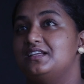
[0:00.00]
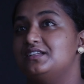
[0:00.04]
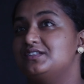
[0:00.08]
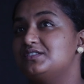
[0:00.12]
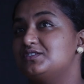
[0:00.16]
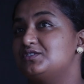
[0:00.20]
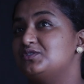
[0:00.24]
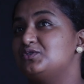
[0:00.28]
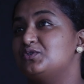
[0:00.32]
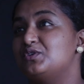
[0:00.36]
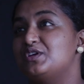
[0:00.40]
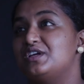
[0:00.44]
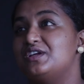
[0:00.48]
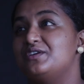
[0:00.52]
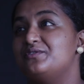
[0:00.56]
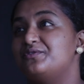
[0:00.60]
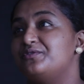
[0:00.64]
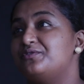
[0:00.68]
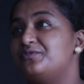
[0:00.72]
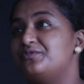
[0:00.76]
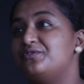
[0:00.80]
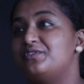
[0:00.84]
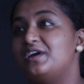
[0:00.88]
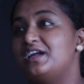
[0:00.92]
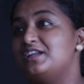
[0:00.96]
So
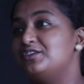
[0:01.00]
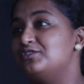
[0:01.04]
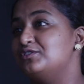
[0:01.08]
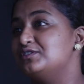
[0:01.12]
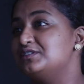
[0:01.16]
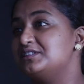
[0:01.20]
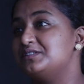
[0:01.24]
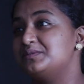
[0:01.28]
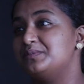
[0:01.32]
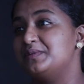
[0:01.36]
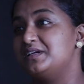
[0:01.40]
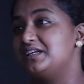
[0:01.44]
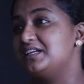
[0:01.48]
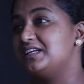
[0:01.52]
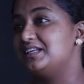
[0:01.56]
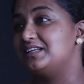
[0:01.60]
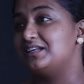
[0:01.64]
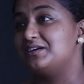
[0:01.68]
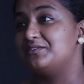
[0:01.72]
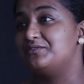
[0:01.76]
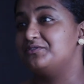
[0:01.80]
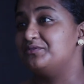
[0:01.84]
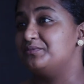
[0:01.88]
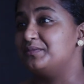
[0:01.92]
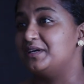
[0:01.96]
if I don't make
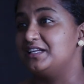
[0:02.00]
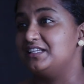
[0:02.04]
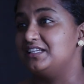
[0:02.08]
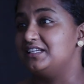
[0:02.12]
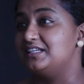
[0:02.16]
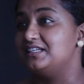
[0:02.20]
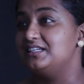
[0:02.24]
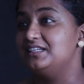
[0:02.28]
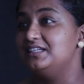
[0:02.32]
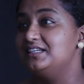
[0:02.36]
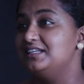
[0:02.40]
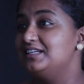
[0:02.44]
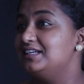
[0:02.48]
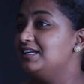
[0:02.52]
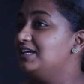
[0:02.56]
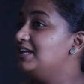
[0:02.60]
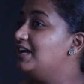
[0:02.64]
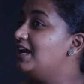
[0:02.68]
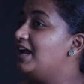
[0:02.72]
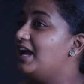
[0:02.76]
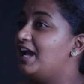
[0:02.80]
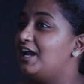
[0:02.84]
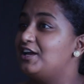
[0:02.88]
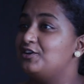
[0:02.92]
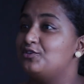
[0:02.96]
enough money,
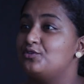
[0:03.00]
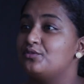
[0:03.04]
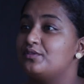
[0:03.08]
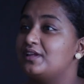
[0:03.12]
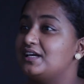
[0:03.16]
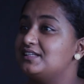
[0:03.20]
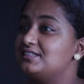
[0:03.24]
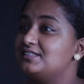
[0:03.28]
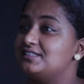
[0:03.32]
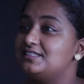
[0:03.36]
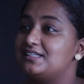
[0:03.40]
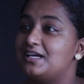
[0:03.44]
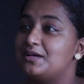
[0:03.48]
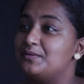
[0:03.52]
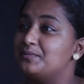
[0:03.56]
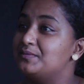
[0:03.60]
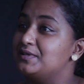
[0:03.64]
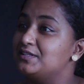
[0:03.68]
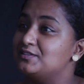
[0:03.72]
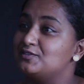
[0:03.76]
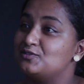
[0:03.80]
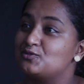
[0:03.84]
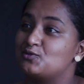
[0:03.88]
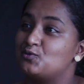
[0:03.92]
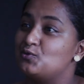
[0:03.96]
I know that time
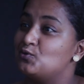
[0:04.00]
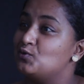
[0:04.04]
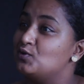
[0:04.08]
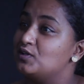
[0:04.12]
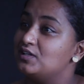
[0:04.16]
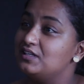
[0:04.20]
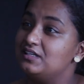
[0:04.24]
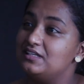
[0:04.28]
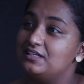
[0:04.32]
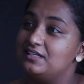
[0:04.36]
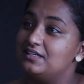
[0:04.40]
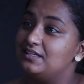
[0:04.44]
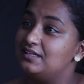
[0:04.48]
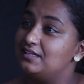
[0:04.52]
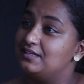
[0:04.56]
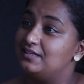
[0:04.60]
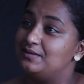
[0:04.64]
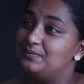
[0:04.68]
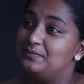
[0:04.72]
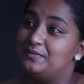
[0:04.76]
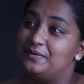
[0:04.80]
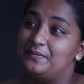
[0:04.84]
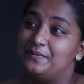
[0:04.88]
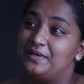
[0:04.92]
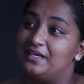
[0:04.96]
in school,
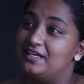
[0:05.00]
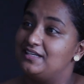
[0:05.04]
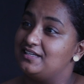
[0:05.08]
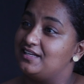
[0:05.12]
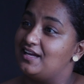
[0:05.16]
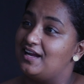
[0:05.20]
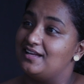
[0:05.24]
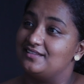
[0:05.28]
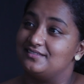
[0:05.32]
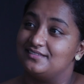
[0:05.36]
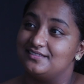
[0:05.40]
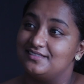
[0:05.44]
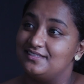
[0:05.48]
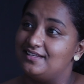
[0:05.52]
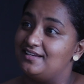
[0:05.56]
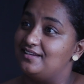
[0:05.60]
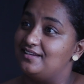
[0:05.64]
mimi and can't.